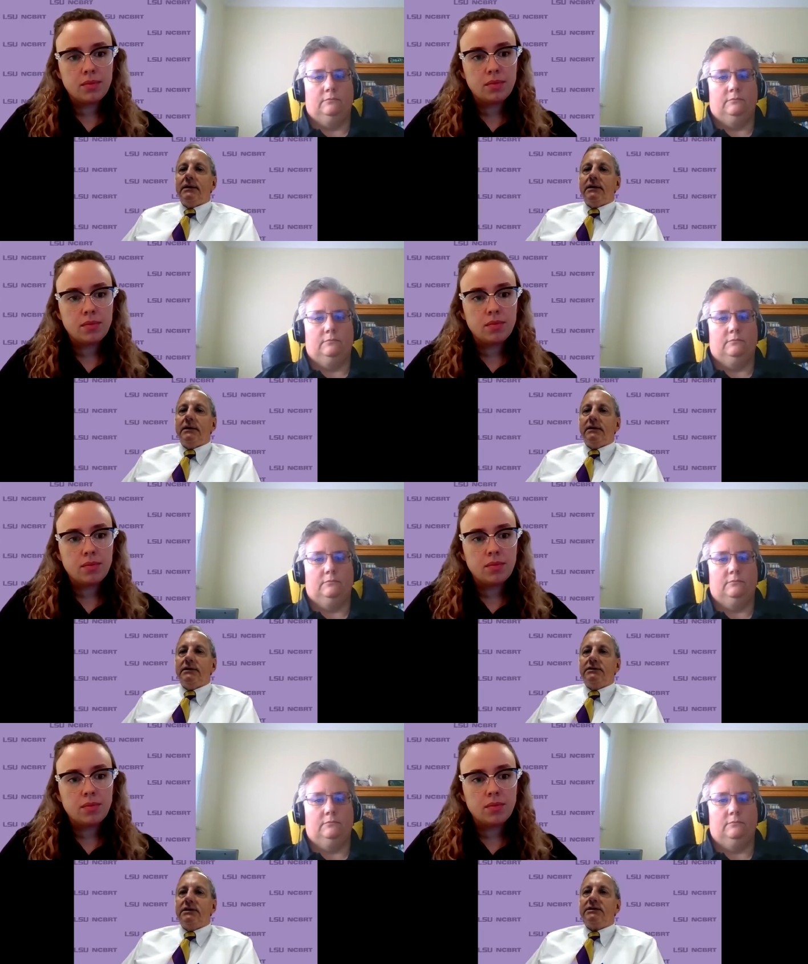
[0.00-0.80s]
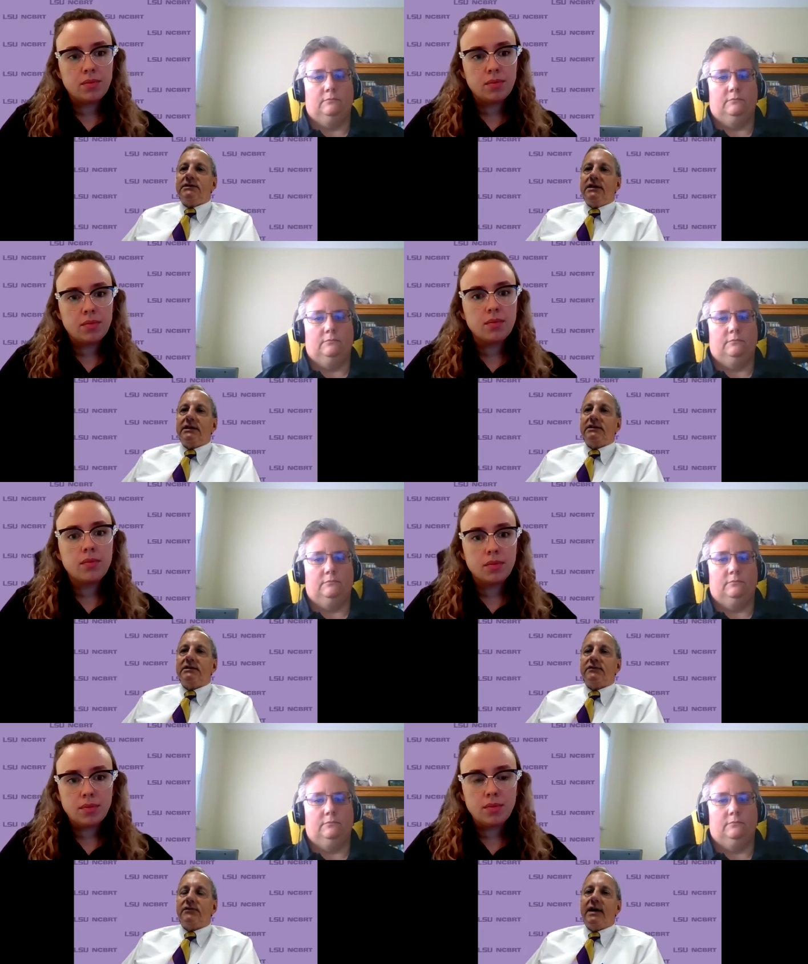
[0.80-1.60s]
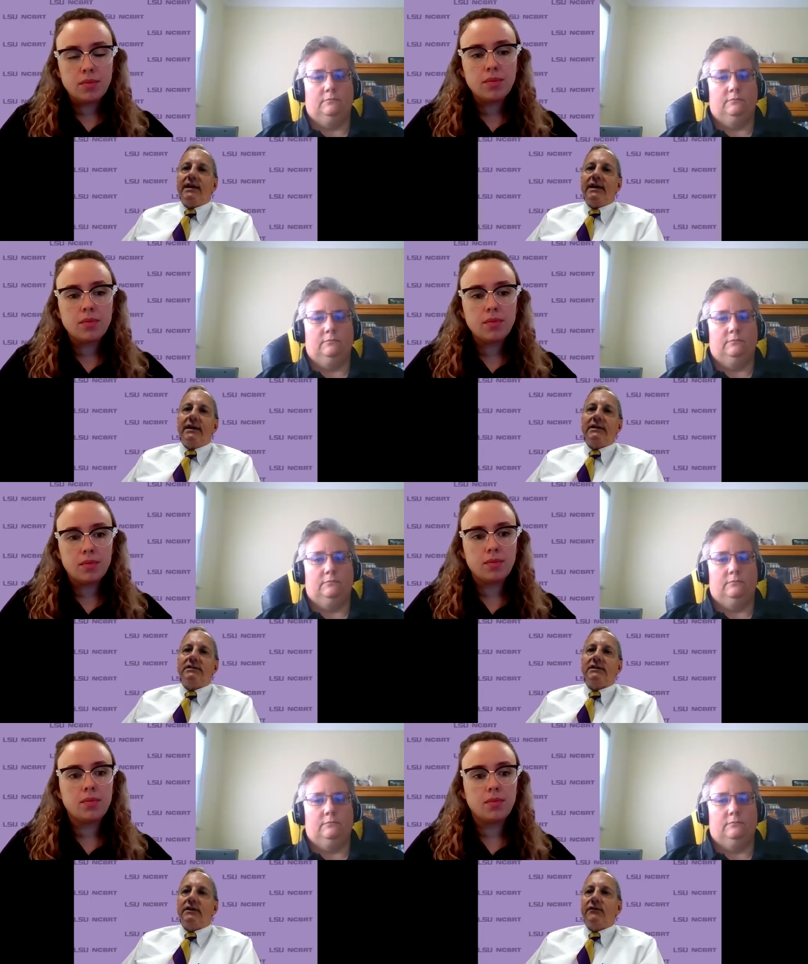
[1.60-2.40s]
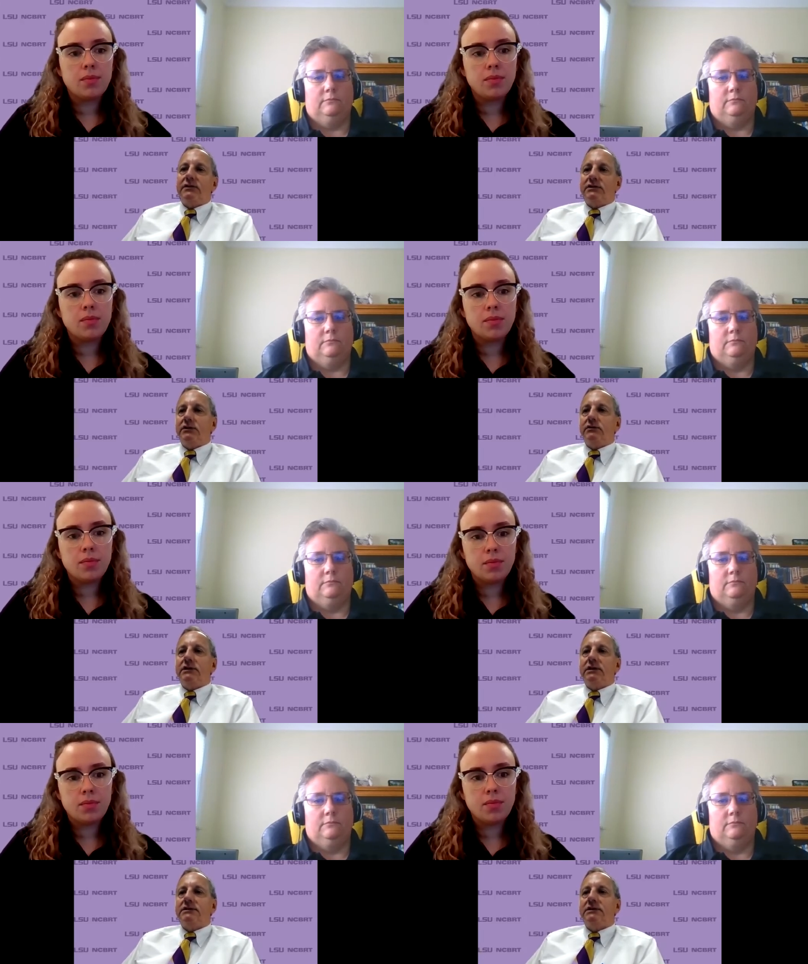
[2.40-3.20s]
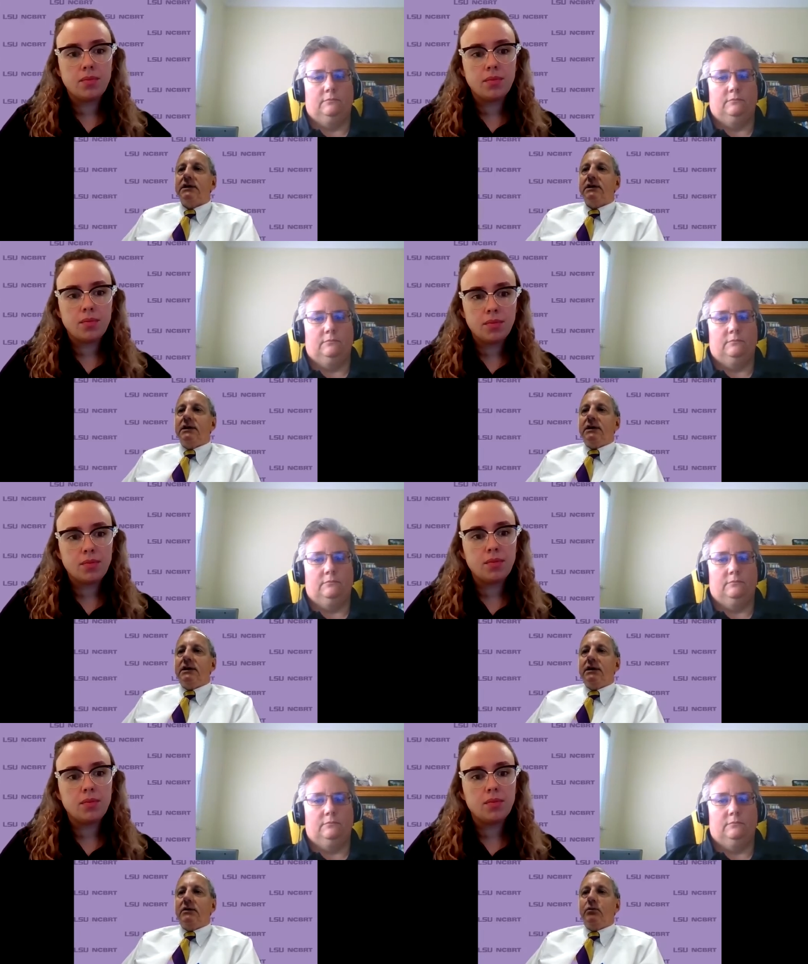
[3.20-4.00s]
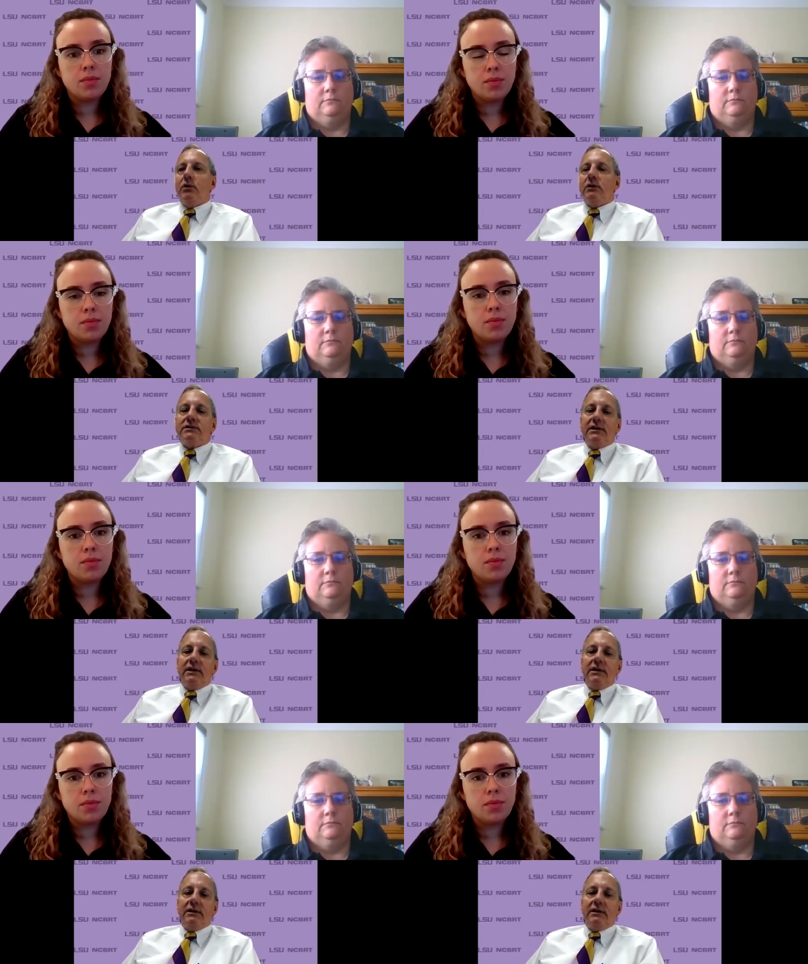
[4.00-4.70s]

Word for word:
Speaker 1: uh, logistics, finance, and facilities. And once the uh,